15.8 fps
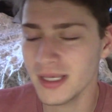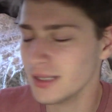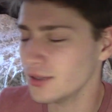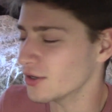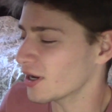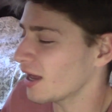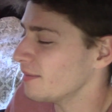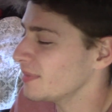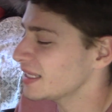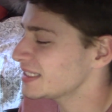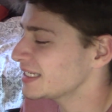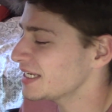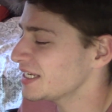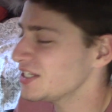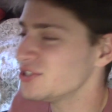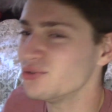And look, I'm not
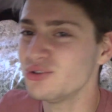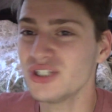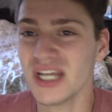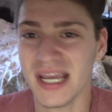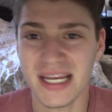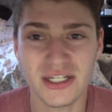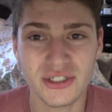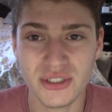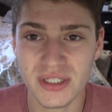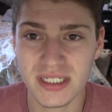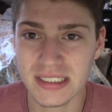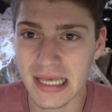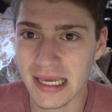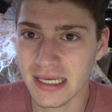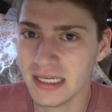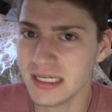saying you change the
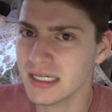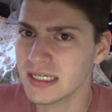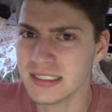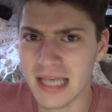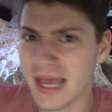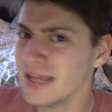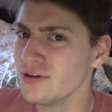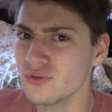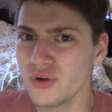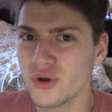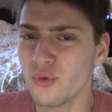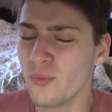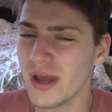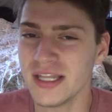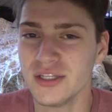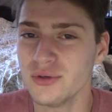saying, because I don't know
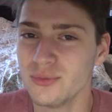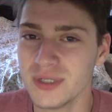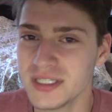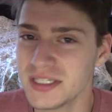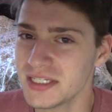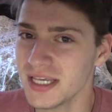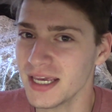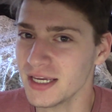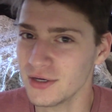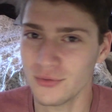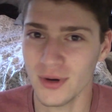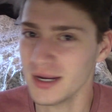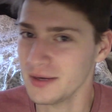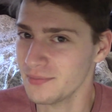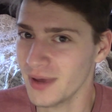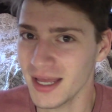when you would say
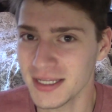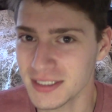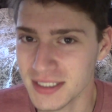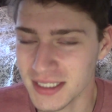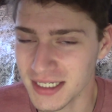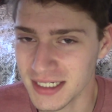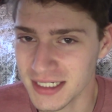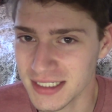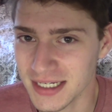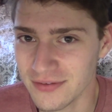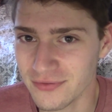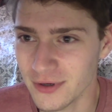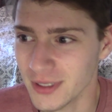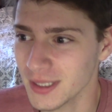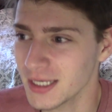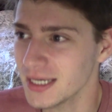great minds think
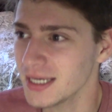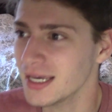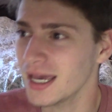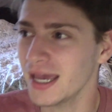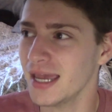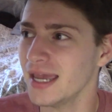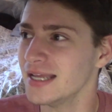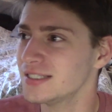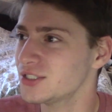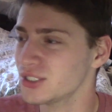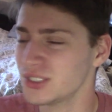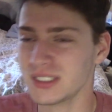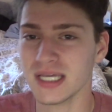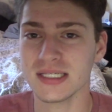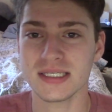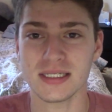differently. It
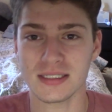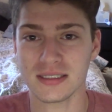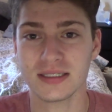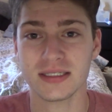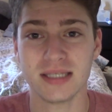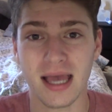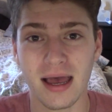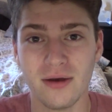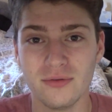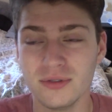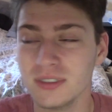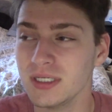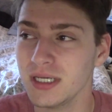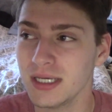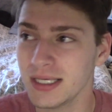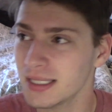just doesn't
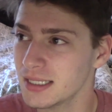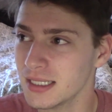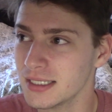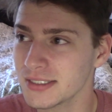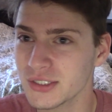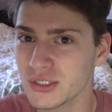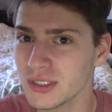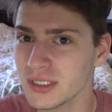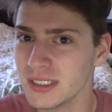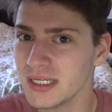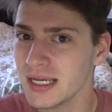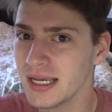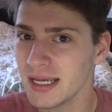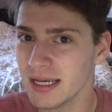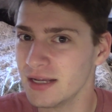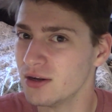sound as good,
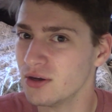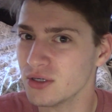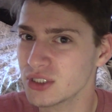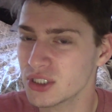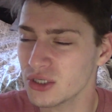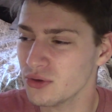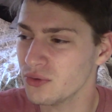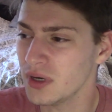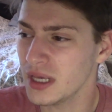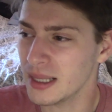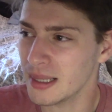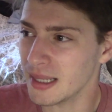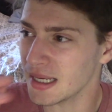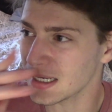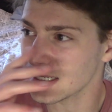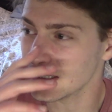and also,
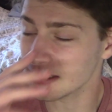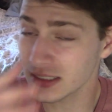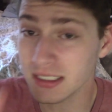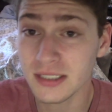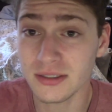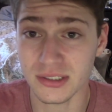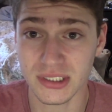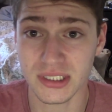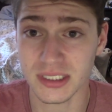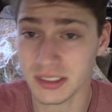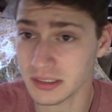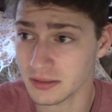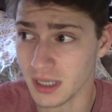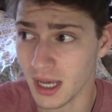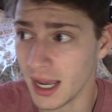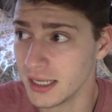like,
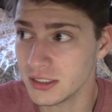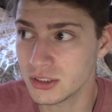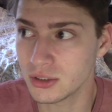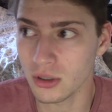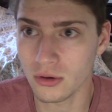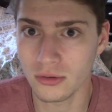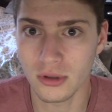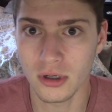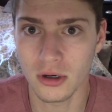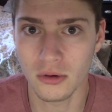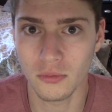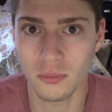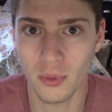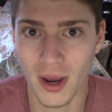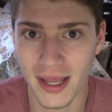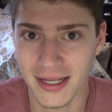seriously, I don't know
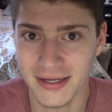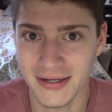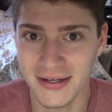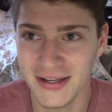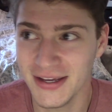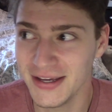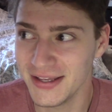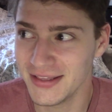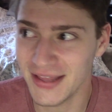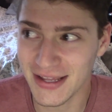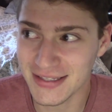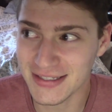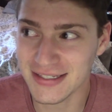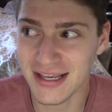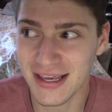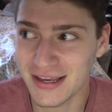when
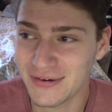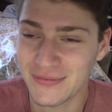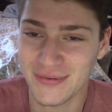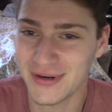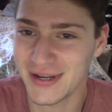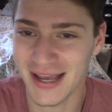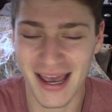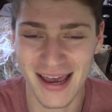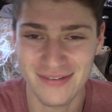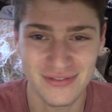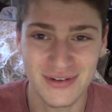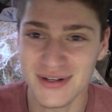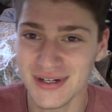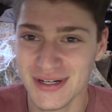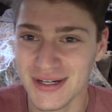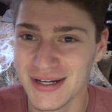that saying would
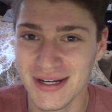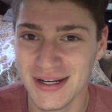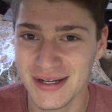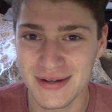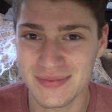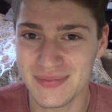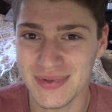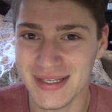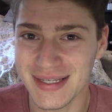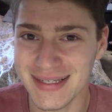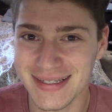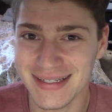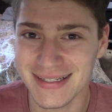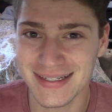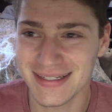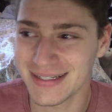ever
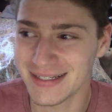be